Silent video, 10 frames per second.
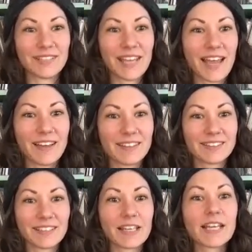yeah
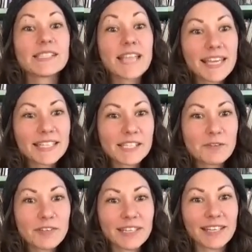because
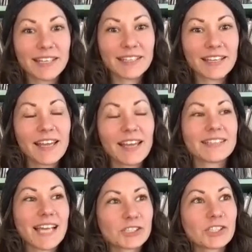negativity
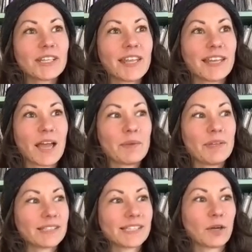it's actually like i mean
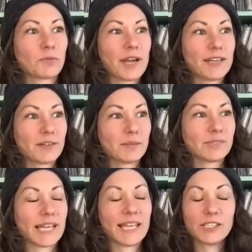that's like a random
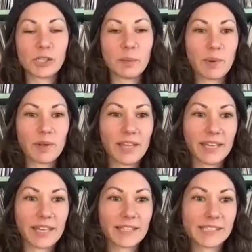tangent but
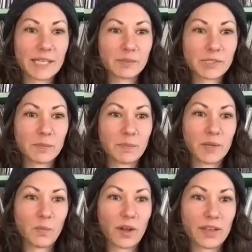like it seems to be
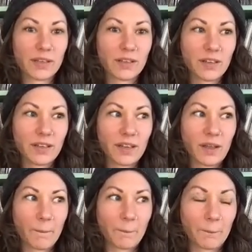what
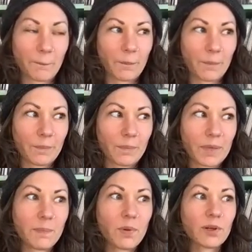
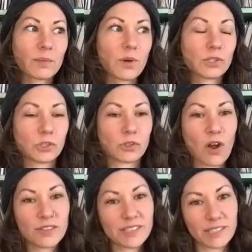people are most
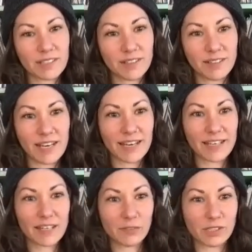drawn to the
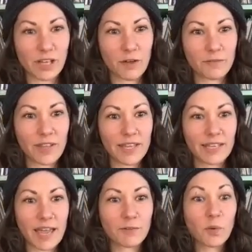negative stuff
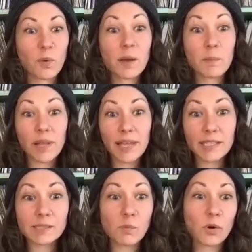like everyone
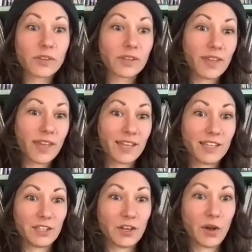complains more than they
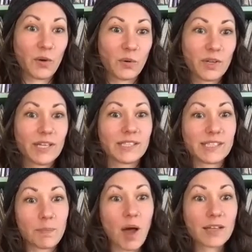you know
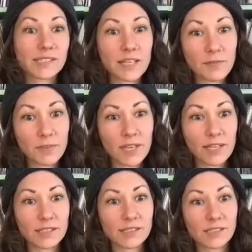say positive
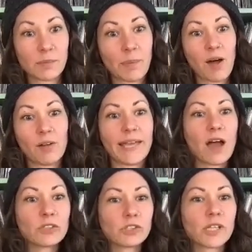things about like
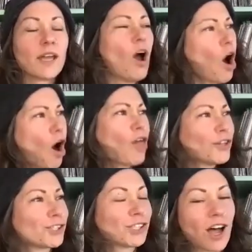how's your day oh
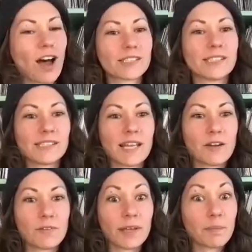this sucks instead
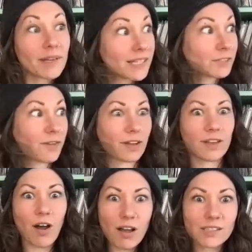of like my day's
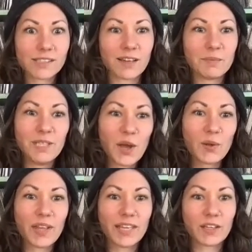fucking awesome you know
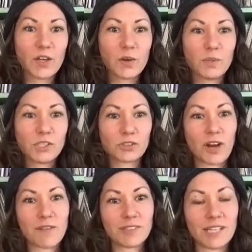like we just
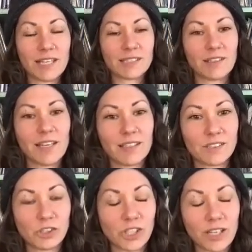gravitate to like the
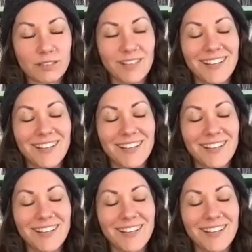shit